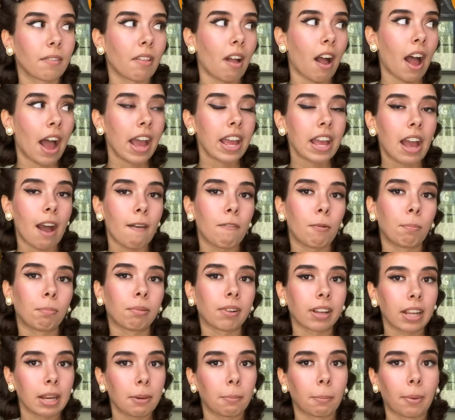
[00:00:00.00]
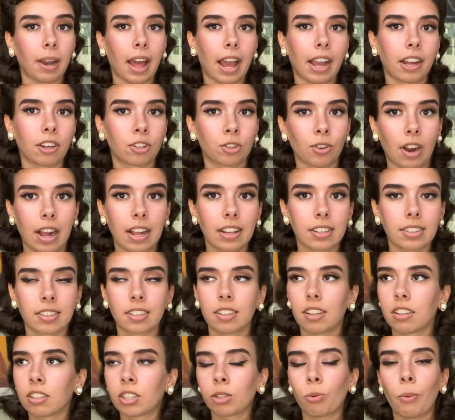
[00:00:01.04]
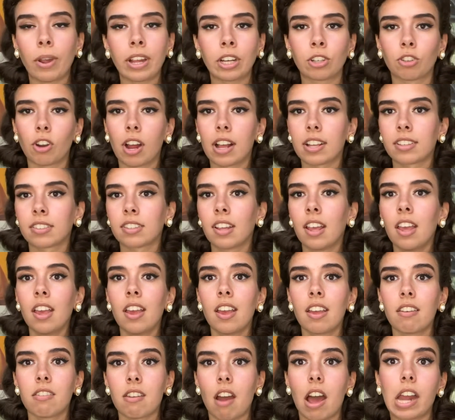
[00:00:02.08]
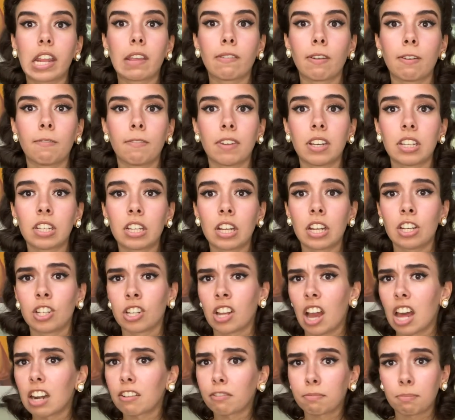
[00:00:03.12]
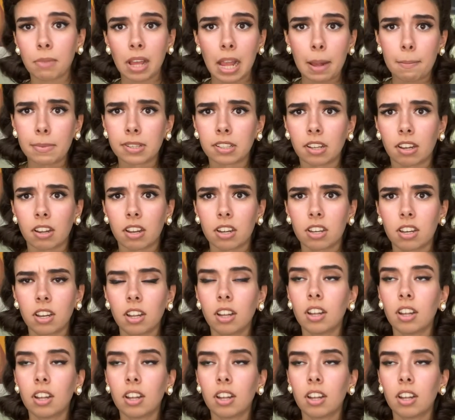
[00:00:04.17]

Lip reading: I have a plain black dress, swing dress, not even vintage, got it from Amazon.